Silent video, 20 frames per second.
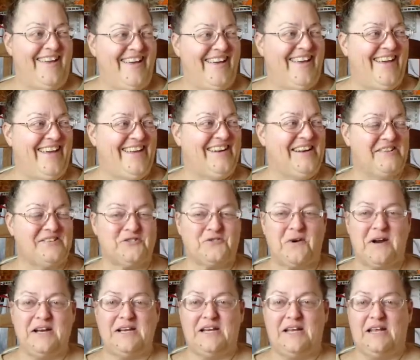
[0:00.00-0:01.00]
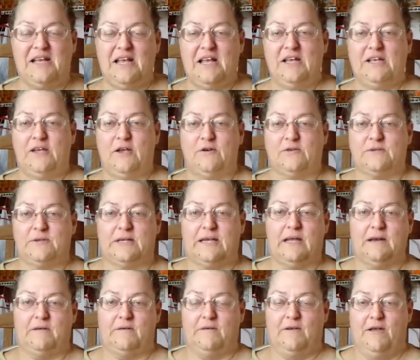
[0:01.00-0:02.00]
And I was trying to, you know,
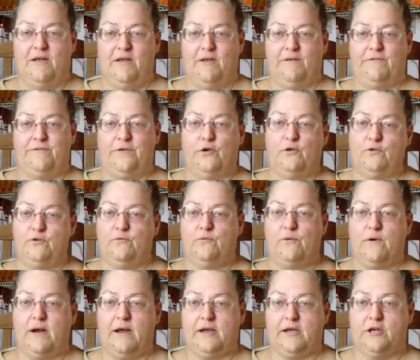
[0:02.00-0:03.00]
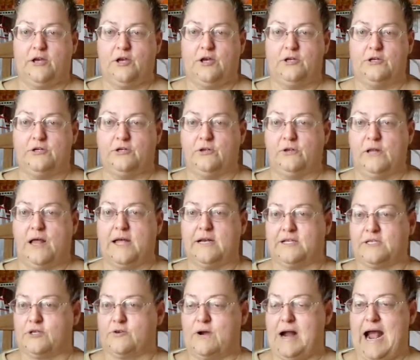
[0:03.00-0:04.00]
get food where I could and do a lot of
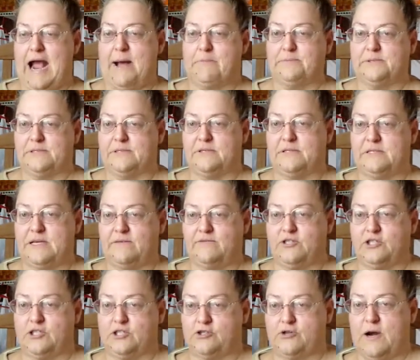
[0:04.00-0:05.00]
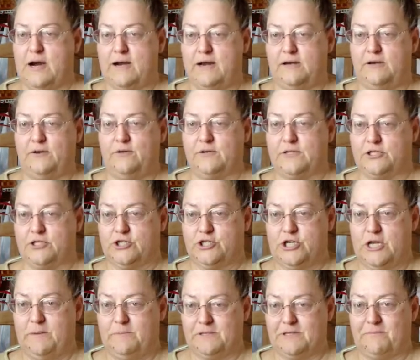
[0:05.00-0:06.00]
scraps and stuff, just trying to do it as
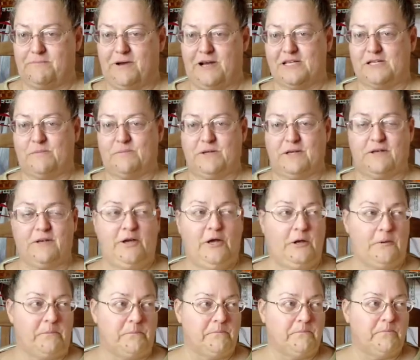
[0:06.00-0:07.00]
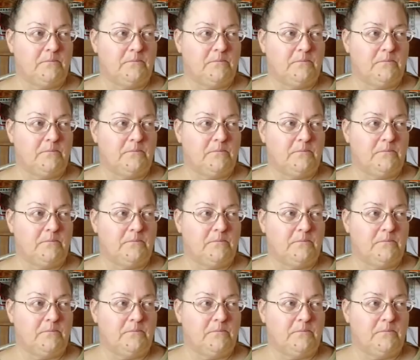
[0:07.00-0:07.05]
cheap as I possibly could.